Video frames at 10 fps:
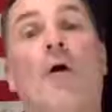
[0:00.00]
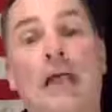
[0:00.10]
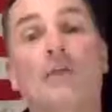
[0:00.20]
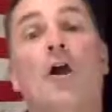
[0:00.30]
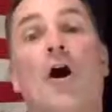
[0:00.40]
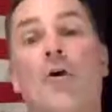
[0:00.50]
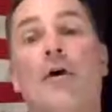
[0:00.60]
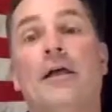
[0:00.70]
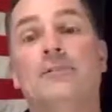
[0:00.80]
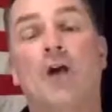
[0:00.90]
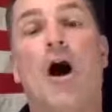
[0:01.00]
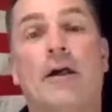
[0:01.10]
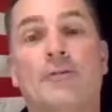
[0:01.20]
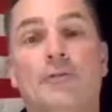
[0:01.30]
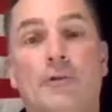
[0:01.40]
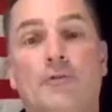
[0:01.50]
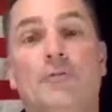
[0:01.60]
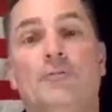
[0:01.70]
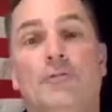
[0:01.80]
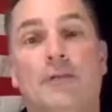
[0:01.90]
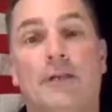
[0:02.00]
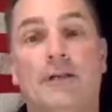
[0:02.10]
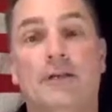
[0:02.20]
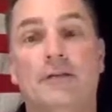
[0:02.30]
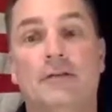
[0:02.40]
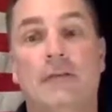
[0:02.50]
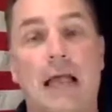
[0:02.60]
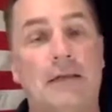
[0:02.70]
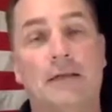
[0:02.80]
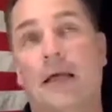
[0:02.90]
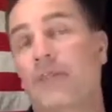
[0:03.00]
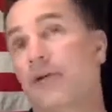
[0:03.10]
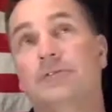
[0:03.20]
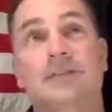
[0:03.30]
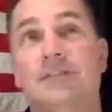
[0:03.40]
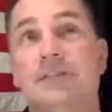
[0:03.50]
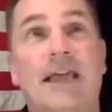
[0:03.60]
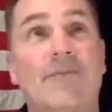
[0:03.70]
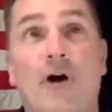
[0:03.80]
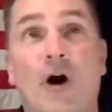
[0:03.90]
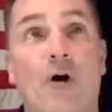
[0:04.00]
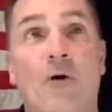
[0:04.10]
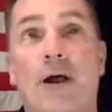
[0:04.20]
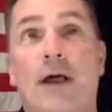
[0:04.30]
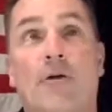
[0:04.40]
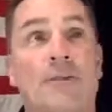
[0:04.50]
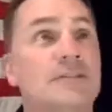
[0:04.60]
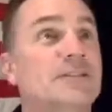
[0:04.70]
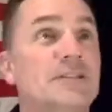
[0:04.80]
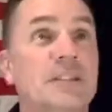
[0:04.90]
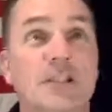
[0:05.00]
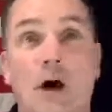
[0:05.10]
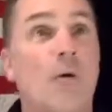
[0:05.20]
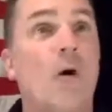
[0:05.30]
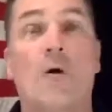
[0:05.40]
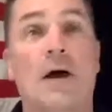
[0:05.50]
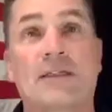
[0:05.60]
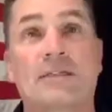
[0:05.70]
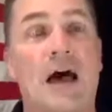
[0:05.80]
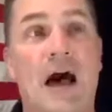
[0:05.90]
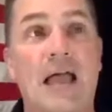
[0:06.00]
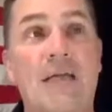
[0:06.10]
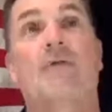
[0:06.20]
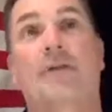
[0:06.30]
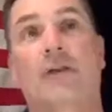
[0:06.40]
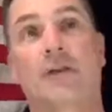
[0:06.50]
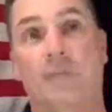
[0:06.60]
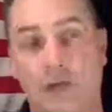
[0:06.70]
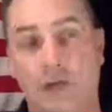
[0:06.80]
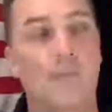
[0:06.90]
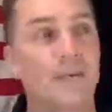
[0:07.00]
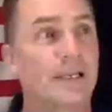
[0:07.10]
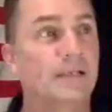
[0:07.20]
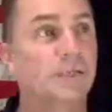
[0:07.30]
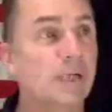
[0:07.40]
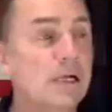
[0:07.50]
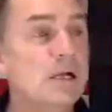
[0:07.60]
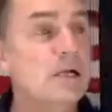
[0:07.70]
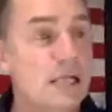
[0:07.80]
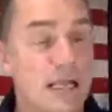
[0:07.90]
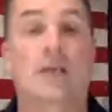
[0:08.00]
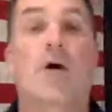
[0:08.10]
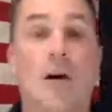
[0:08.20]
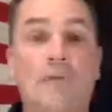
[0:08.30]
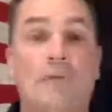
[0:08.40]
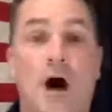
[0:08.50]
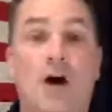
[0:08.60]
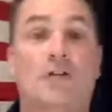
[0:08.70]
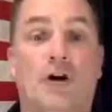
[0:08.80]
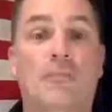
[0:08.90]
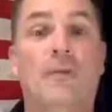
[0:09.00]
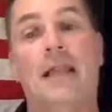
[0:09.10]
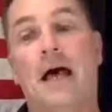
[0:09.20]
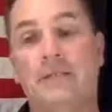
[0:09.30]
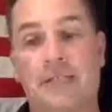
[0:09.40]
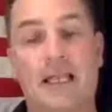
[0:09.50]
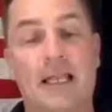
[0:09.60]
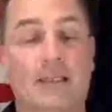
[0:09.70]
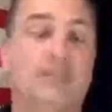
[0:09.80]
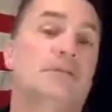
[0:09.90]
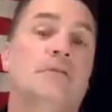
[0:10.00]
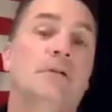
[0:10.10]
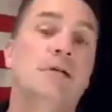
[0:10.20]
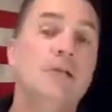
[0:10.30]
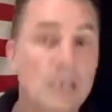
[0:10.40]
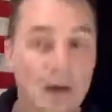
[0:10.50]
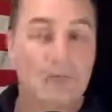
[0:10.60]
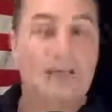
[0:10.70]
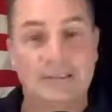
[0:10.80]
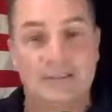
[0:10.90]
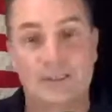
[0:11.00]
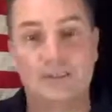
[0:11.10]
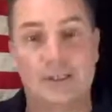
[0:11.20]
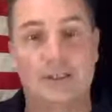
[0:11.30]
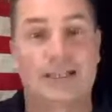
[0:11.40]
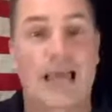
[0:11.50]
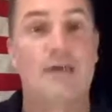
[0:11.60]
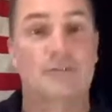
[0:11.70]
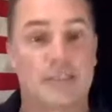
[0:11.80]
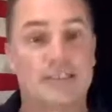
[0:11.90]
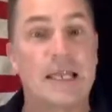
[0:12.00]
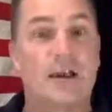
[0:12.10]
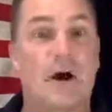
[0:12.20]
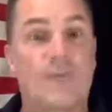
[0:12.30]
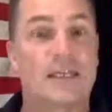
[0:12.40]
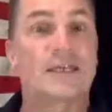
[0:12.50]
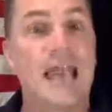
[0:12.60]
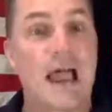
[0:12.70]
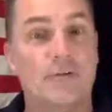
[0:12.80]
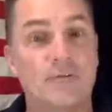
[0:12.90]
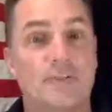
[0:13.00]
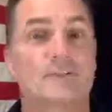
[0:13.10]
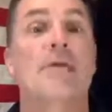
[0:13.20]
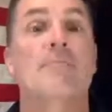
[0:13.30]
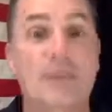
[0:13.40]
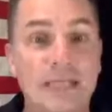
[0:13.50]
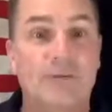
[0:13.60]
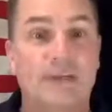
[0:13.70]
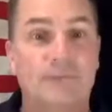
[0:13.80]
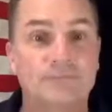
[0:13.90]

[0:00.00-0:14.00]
I go and talk to the I, I think it was the CFO or the COO at the time of the, of the company. And I go up to talk to him and I said, Hey, listen, I want to introduce you to the guy who's going to take over the account because I'm leaving.